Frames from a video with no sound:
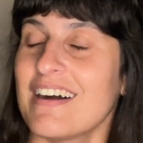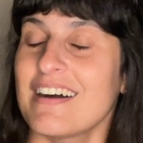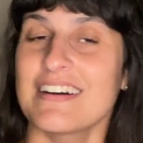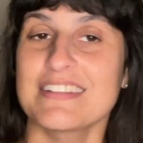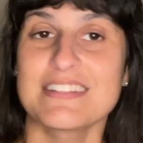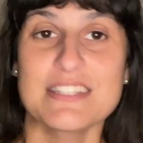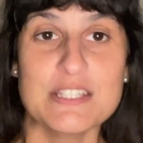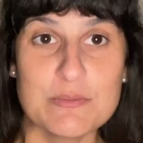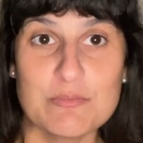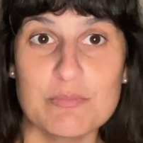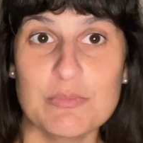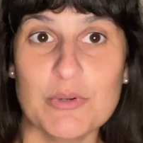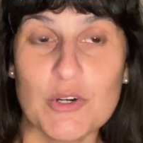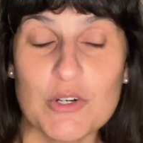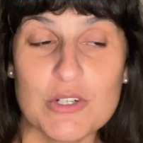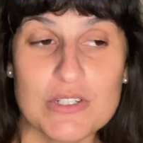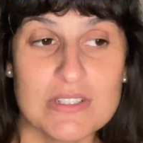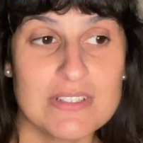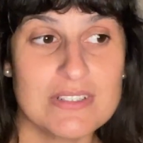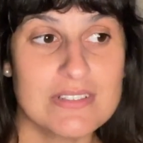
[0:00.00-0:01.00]
this
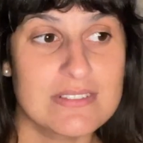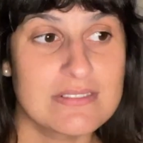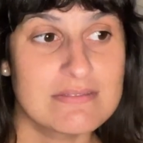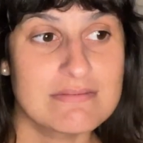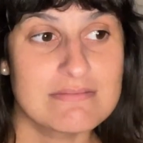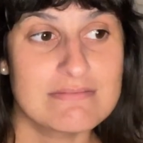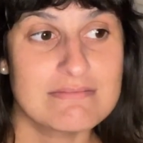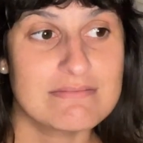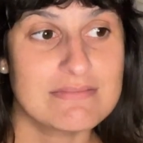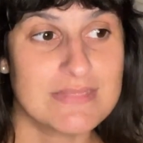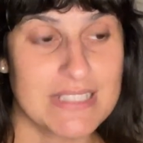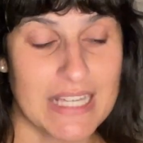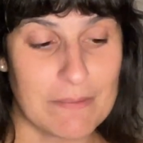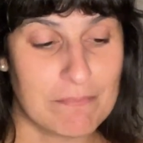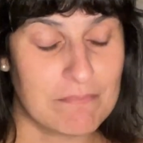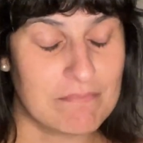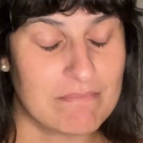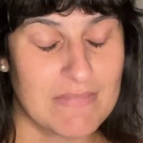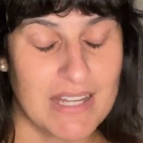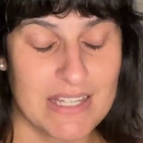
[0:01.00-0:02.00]
book, yeah,
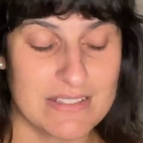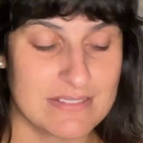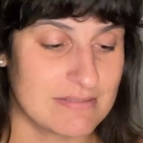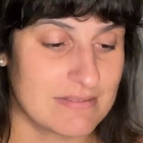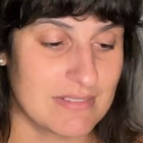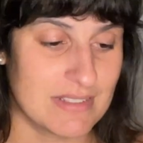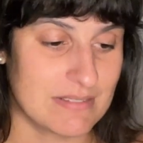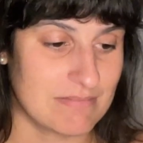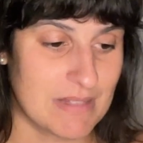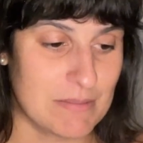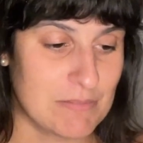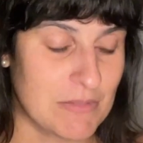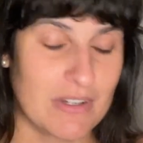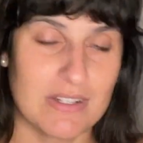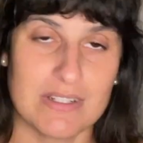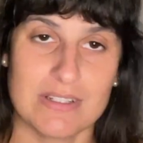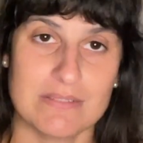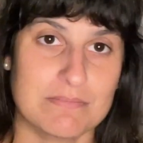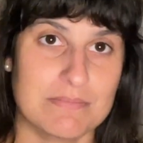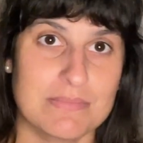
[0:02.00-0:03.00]
I'm not
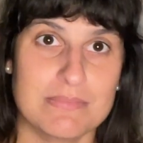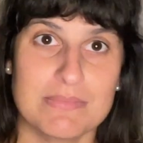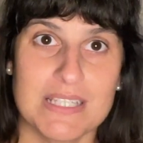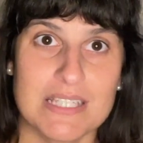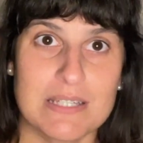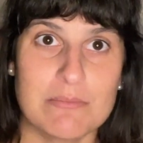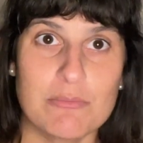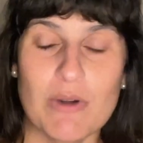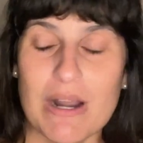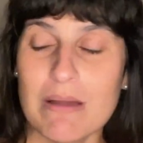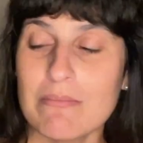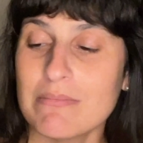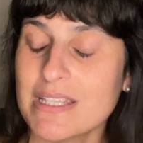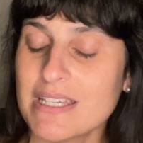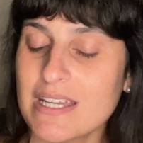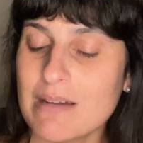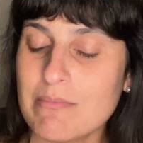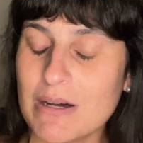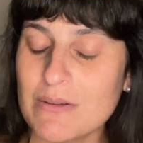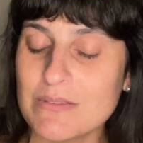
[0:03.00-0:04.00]
gonna keep
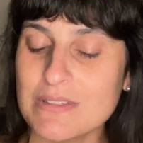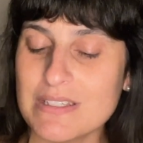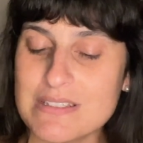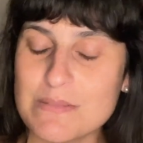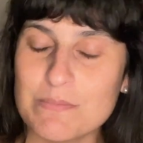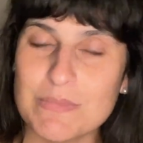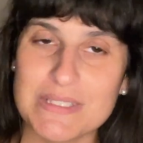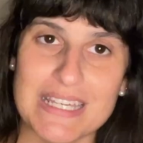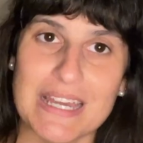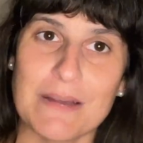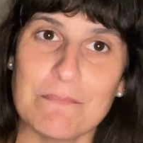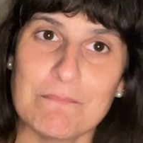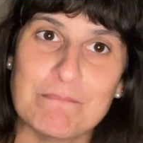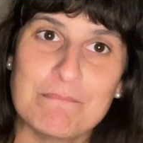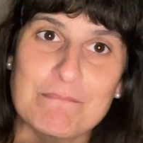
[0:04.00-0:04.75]
rambling about this, but yeah,